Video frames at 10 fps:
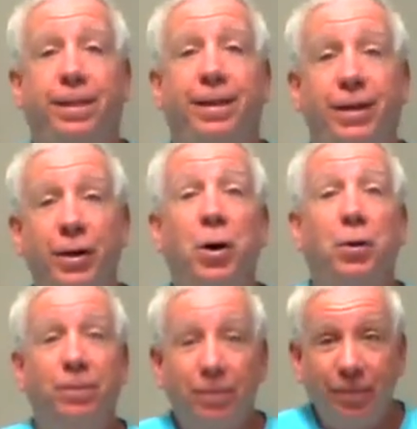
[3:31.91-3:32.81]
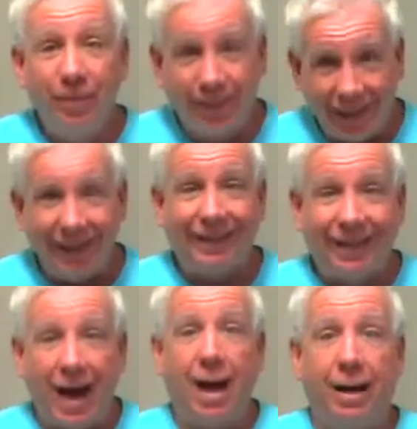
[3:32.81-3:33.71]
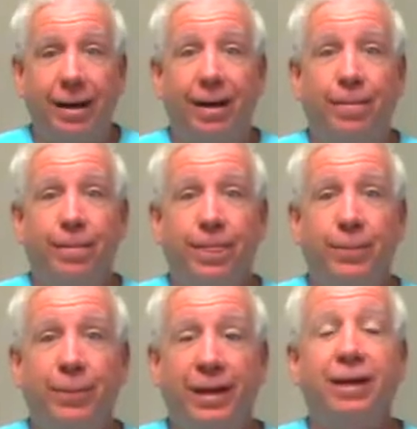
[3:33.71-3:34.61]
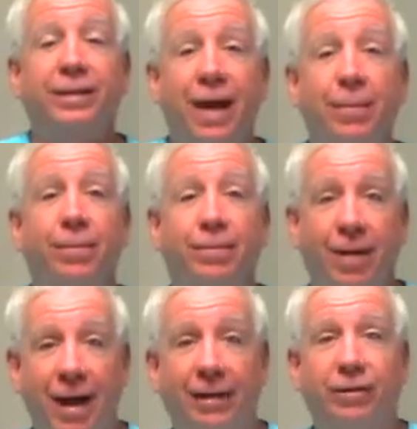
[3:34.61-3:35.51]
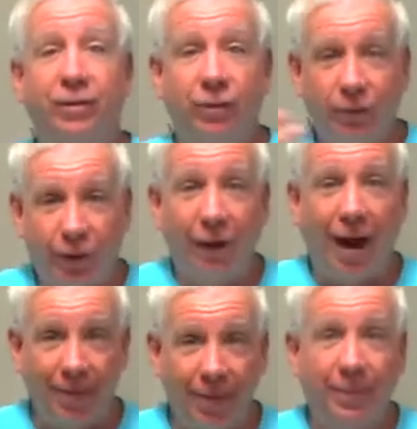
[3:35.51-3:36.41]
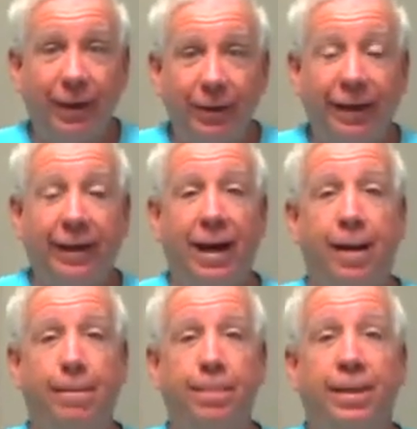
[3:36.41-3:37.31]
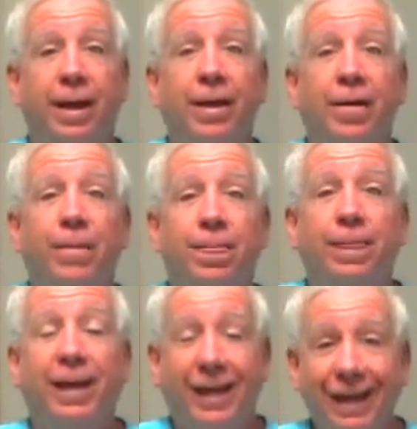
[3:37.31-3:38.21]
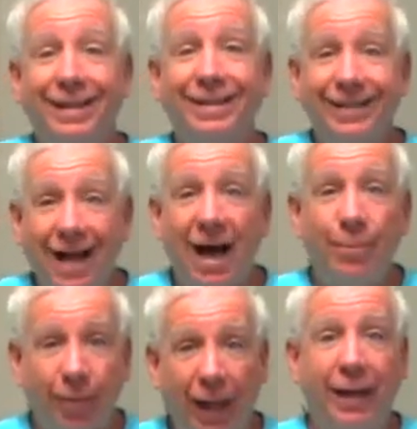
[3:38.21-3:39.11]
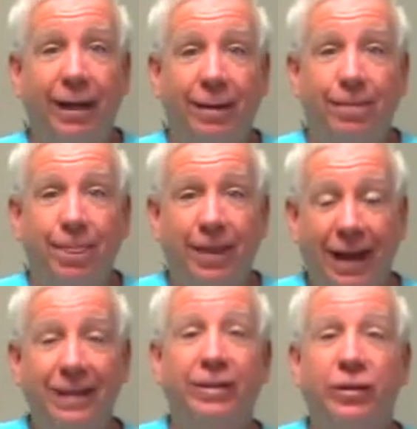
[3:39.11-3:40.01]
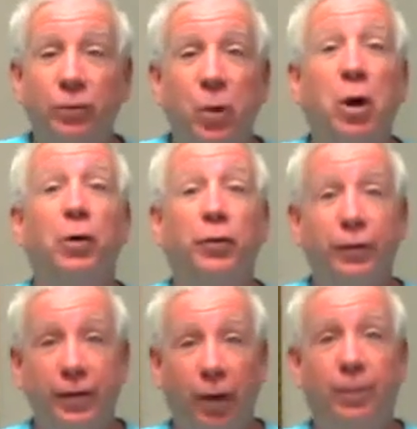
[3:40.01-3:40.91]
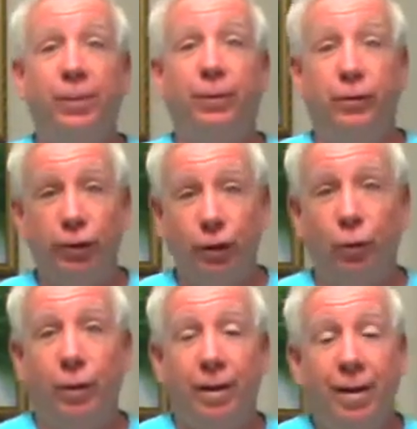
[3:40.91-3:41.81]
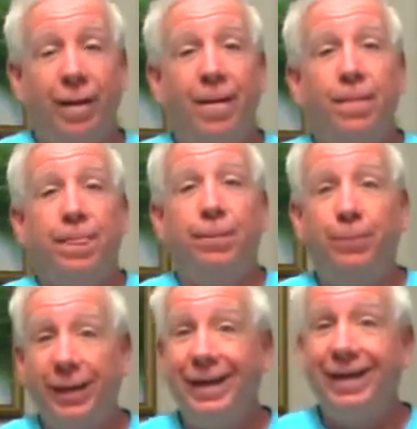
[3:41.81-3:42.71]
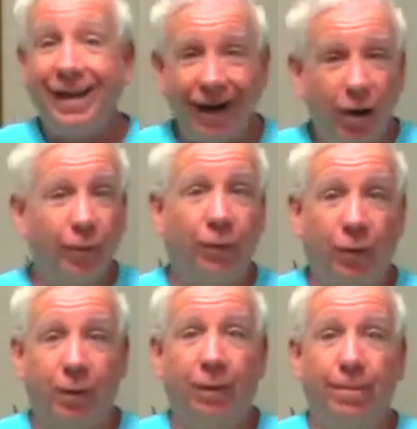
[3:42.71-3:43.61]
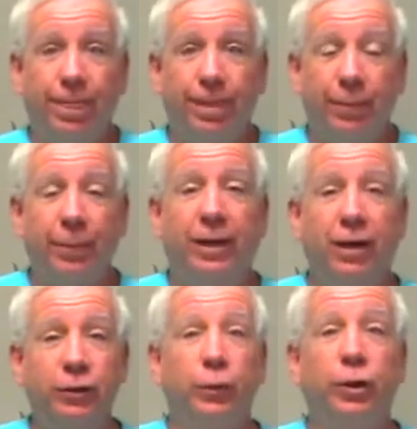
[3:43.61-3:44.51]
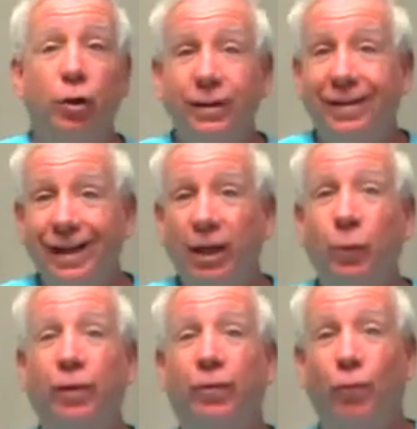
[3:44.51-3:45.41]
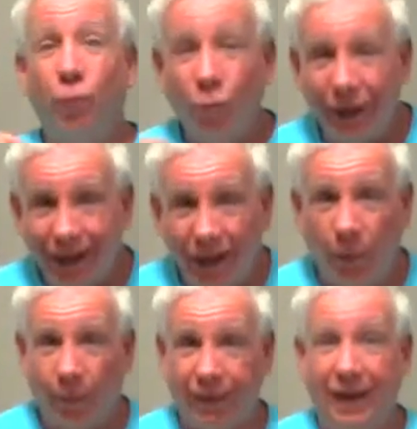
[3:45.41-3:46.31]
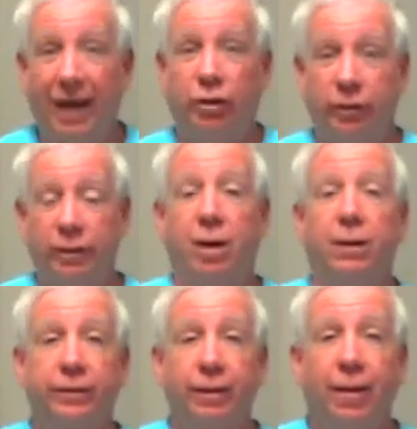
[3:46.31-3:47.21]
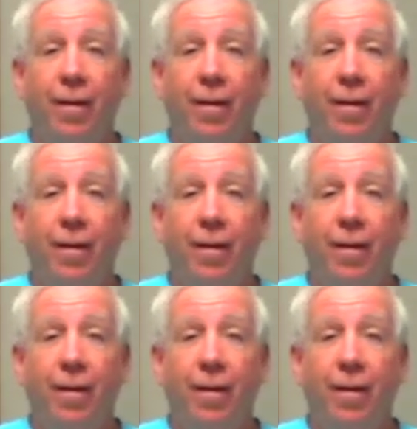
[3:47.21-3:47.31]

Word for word: you know, this guy, because I, I just, I've been building him, he is not playing. And this is why I also tell people too, be careful, because when you're dealing with real protection dogs,